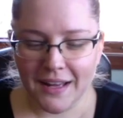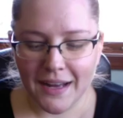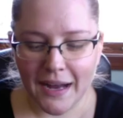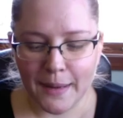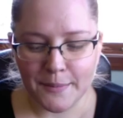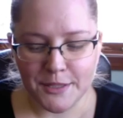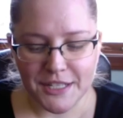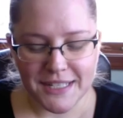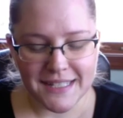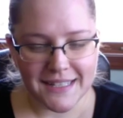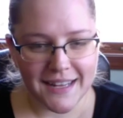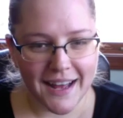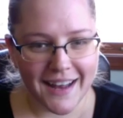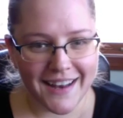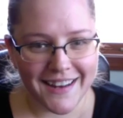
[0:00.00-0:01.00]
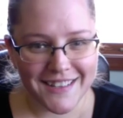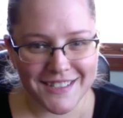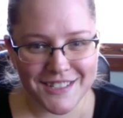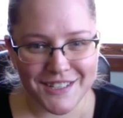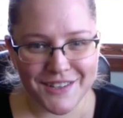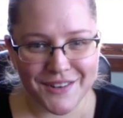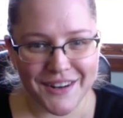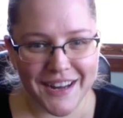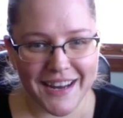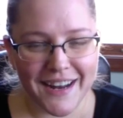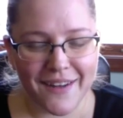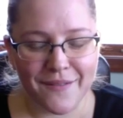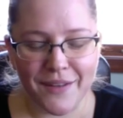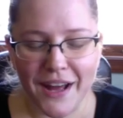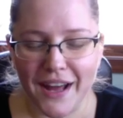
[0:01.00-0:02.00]
I'm just not into it.
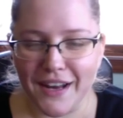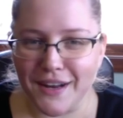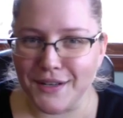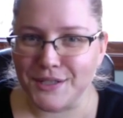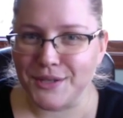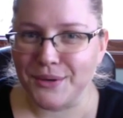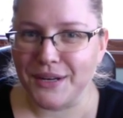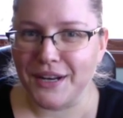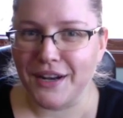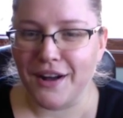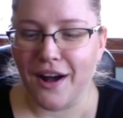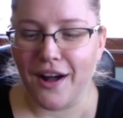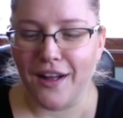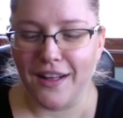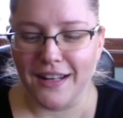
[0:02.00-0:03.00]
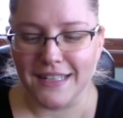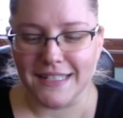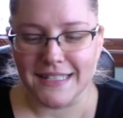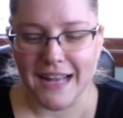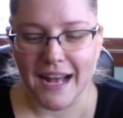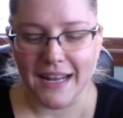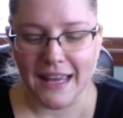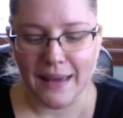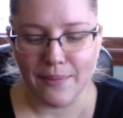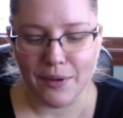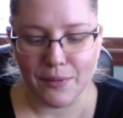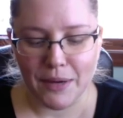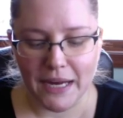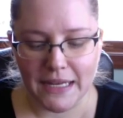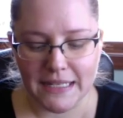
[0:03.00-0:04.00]
I'm not into it at all. It's not keeping
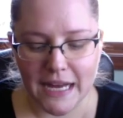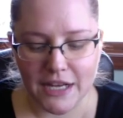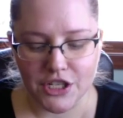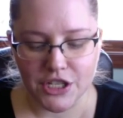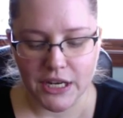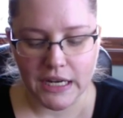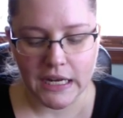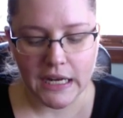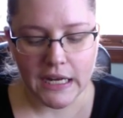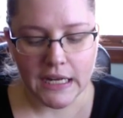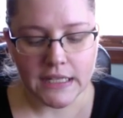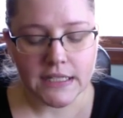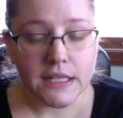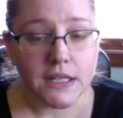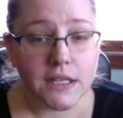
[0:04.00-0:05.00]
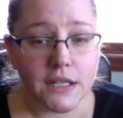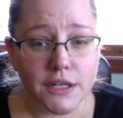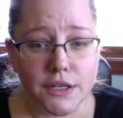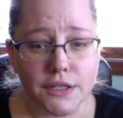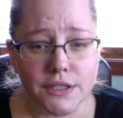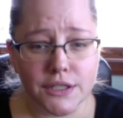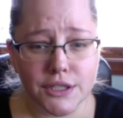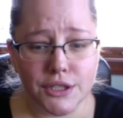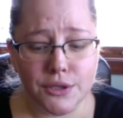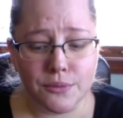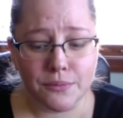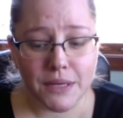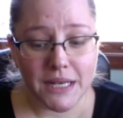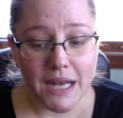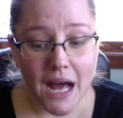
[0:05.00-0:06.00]
my attention. It's a little too
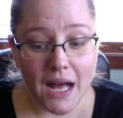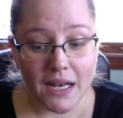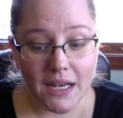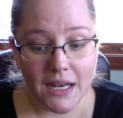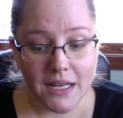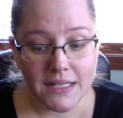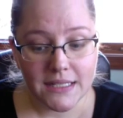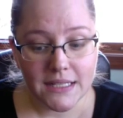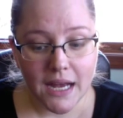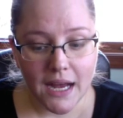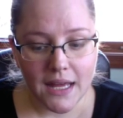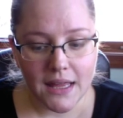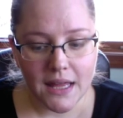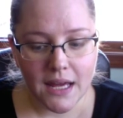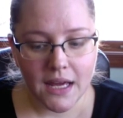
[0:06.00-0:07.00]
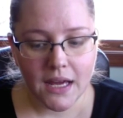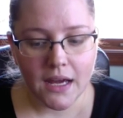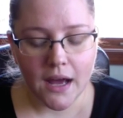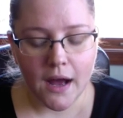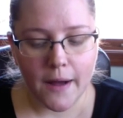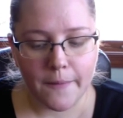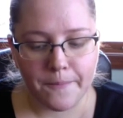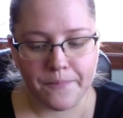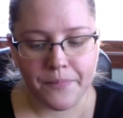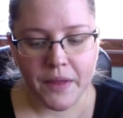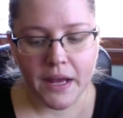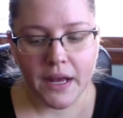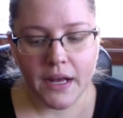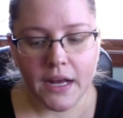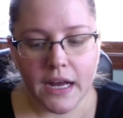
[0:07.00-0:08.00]
monotonous, I think.
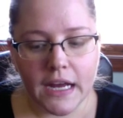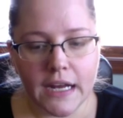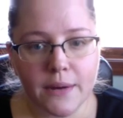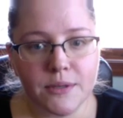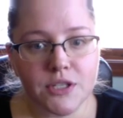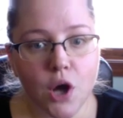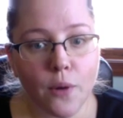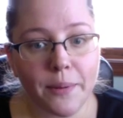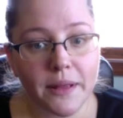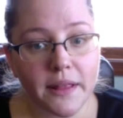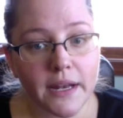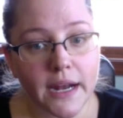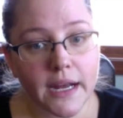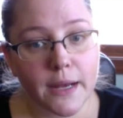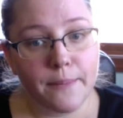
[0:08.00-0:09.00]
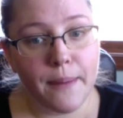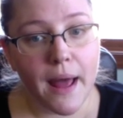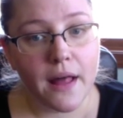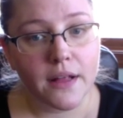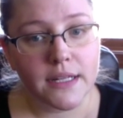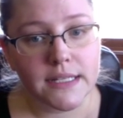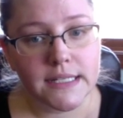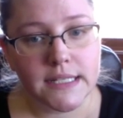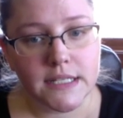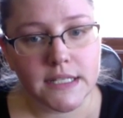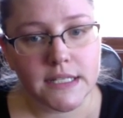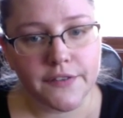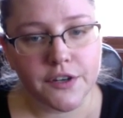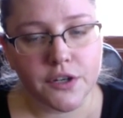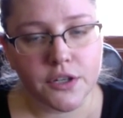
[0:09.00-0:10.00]
And I was hoping that I could balance the
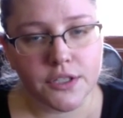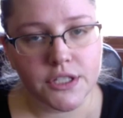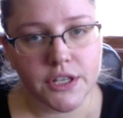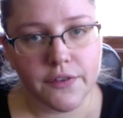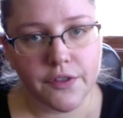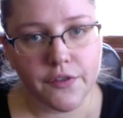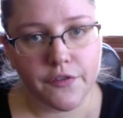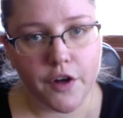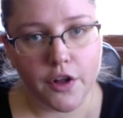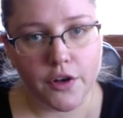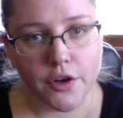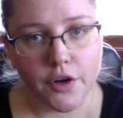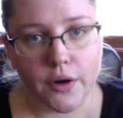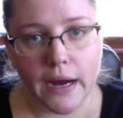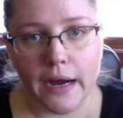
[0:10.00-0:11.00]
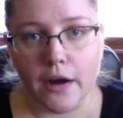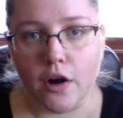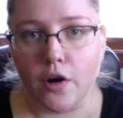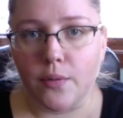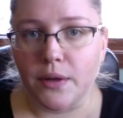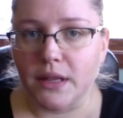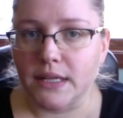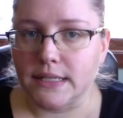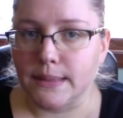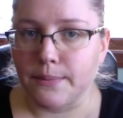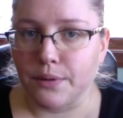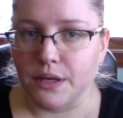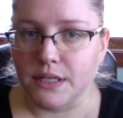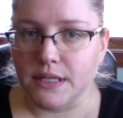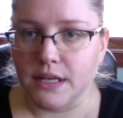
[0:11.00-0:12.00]
difficulty of the follow your arrow with the
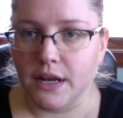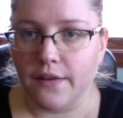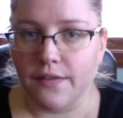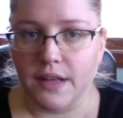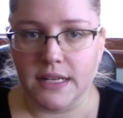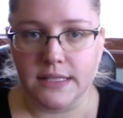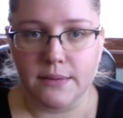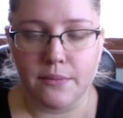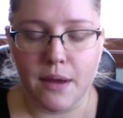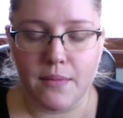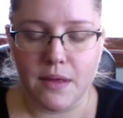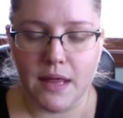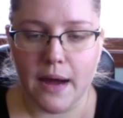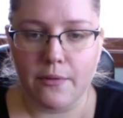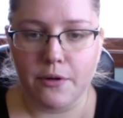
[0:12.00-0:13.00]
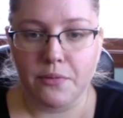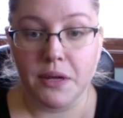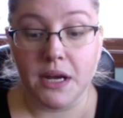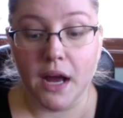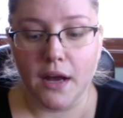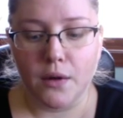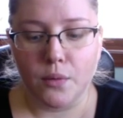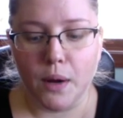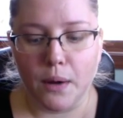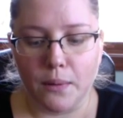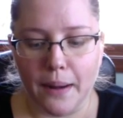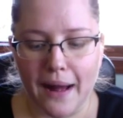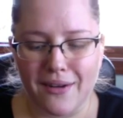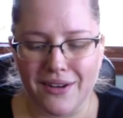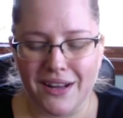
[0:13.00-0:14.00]
simplicity of this, and maybe that would be kind of
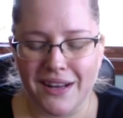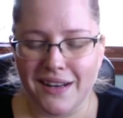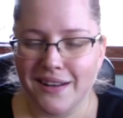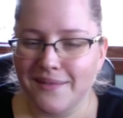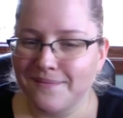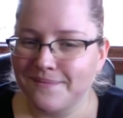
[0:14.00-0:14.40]
well-rounded.